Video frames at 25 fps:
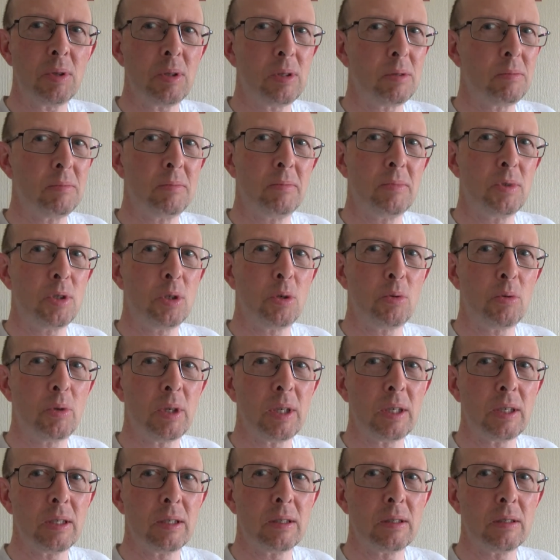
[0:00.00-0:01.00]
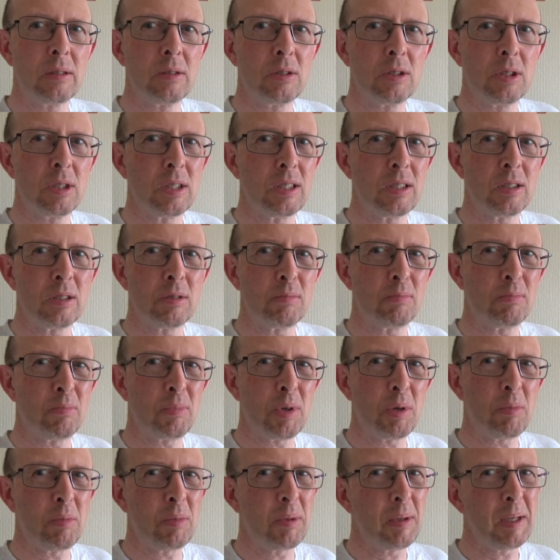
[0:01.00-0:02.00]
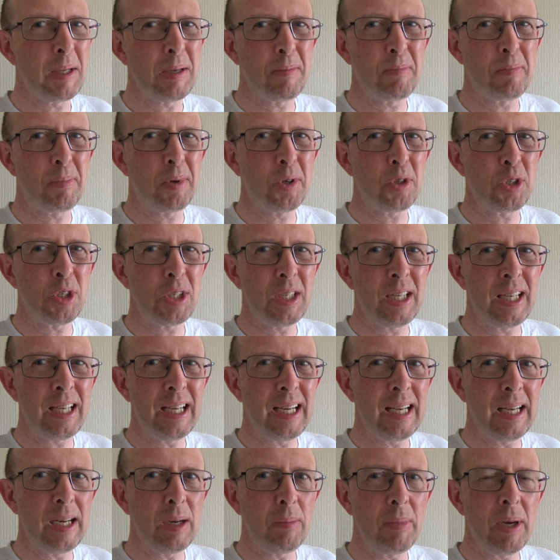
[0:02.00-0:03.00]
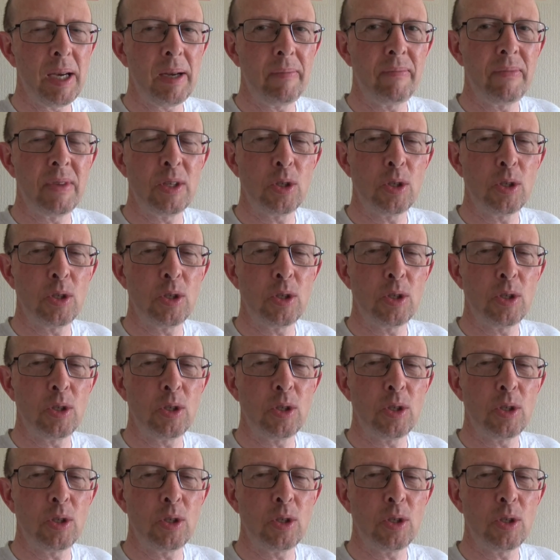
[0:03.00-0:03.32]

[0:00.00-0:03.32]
but 2 weeks is probably pushing it a little bit.